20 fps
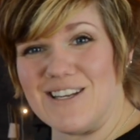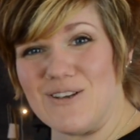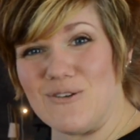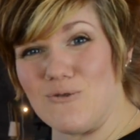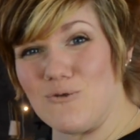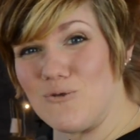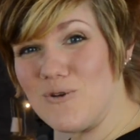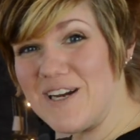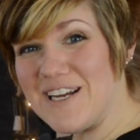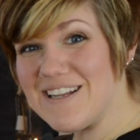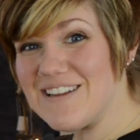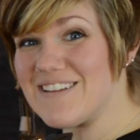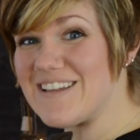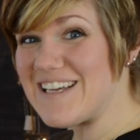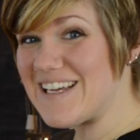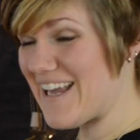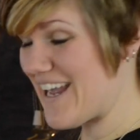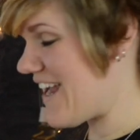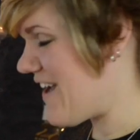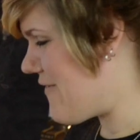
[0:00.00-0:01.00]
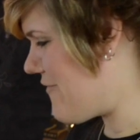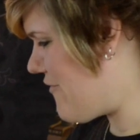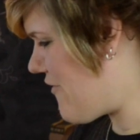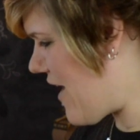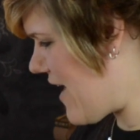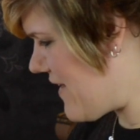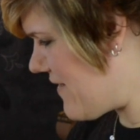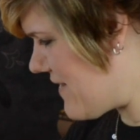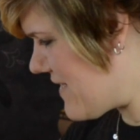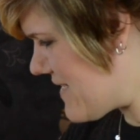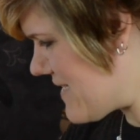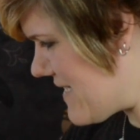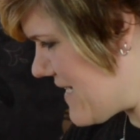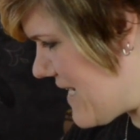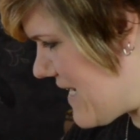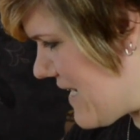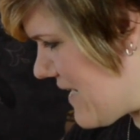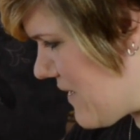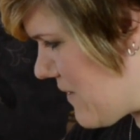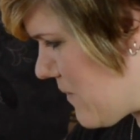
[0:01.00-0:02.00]
you really can't find the
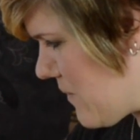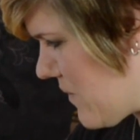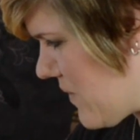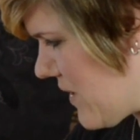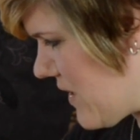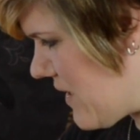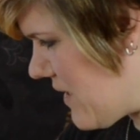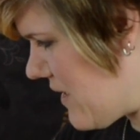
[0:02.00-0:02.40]
seam.